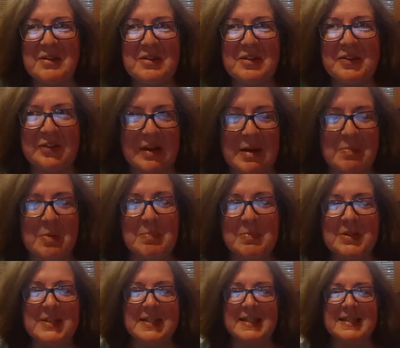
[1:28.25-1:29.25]
set up your
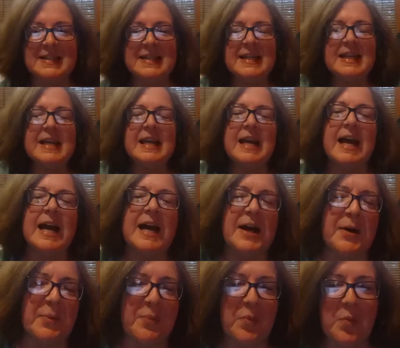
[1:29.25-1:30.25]
business?
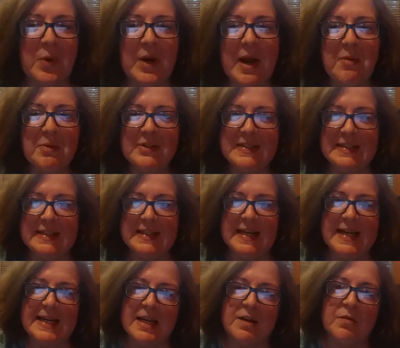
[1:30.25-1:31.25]
When I was
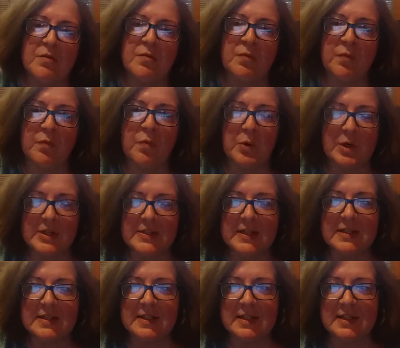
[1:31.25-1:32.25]
taking voice
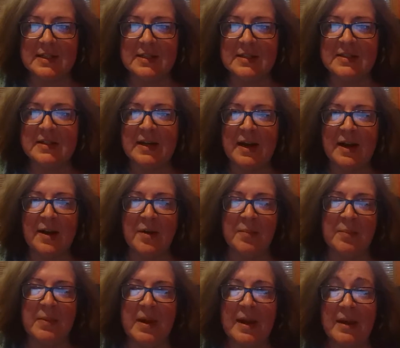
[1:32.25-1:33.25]
lessons,
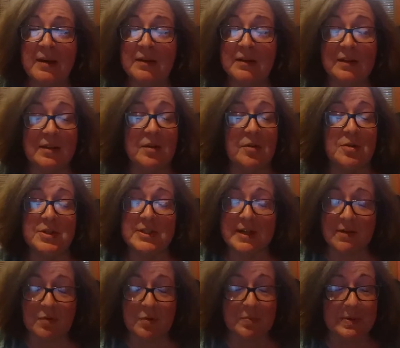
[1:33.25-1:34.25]
and there are
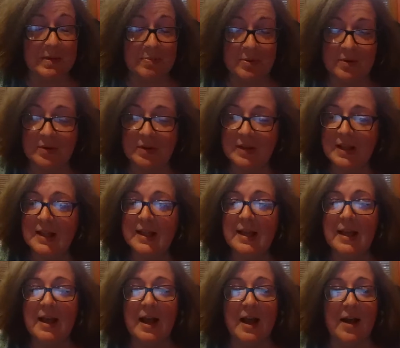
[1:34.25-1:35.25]
several people
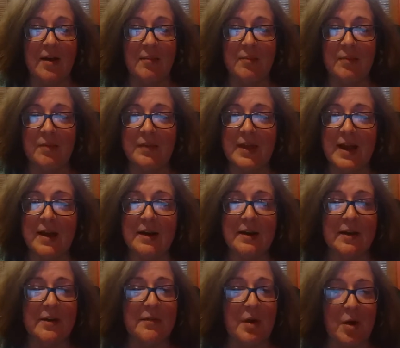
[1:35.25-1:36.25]

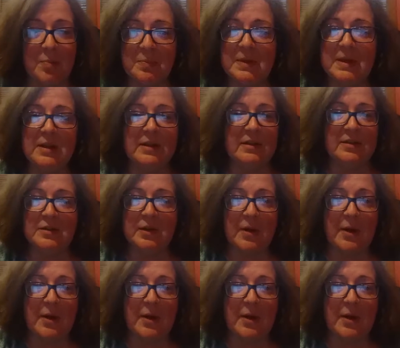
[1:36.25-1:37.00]
that have helped me